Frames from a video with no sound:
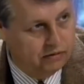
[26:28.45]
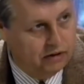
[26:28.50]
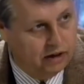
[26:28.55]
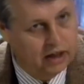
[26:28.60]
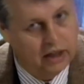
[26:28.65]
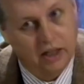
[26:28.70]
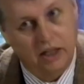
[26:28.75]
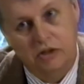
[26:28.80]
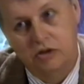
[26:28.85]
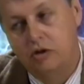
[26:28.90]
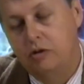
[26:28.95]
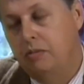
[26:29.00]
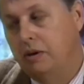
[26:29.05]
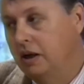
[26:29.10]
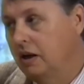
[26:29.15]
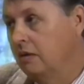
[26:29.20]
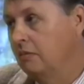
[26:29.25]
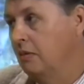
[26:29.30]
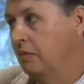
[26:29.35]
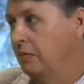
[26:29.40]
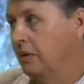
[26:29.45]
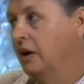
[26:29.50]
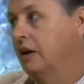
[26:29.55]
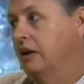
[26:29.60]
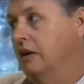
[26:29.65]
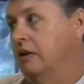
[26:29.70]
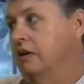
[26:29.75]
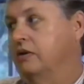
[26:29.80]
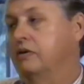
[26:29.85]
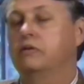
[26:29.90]
unless you become a part
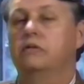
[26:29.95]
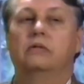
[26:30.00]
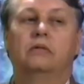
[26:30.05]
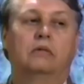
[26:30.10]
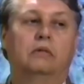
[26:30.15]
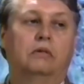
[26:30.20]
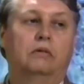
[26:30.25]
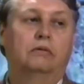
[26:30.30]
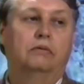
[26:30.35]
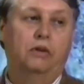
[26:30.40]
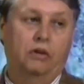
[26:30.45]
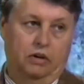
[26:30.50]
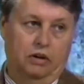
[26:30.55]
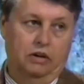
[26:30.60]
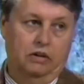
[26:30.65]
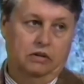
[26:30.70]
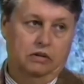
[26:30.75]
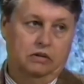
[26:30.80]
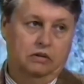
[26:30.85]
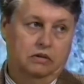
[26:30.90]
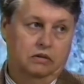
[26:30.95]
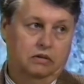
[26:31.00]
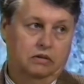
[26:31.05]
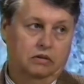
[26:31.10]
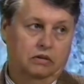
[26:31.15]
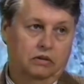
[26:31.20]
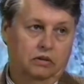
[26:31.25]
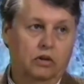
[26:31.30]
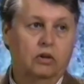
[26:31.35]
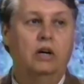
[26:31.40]
of this forest.
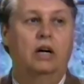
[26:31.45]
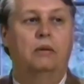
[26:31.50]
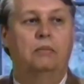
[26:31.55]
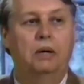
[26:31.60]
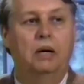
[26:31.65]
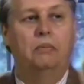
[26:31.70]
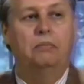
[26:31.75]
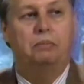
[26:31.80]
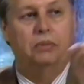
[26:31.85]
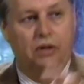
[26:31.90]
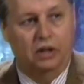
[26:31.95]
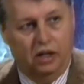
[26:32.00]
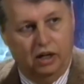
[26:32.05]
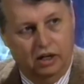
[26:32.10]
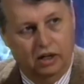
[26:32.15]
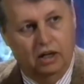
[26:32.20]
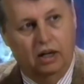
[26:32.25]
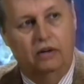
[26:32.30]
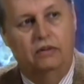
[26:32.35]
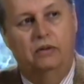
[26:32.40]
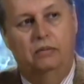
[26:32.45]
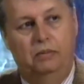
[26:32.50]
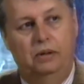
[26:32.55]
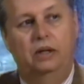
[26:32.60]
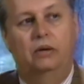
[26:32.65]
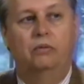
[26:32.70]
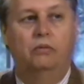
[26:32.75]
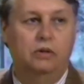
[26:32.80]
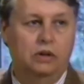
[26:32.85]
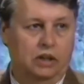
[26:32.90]
You've got to be a part of the
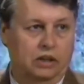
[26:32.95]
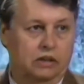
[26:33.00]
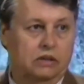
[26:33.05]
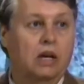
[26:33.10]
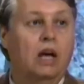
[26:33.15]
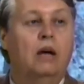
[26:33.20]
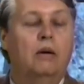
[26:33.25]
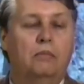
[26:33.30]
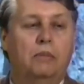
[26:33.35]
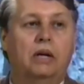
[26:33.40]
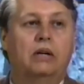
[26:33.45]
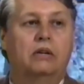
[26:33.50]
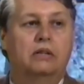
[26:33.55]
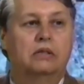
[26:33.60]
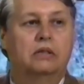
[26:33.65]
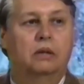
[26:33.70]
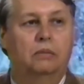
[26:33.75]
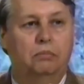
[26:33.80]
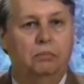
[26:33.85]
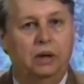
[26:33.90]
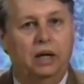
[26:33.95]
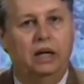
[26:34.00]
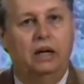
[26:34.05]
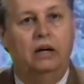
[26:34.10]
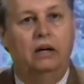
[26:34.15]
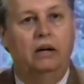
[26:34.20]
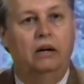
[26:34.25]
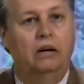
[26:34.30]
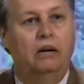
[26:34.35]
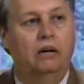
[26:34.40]
big woods, because the
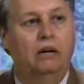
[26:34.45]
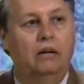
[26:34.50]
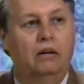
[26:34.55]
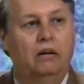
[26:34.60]
bear,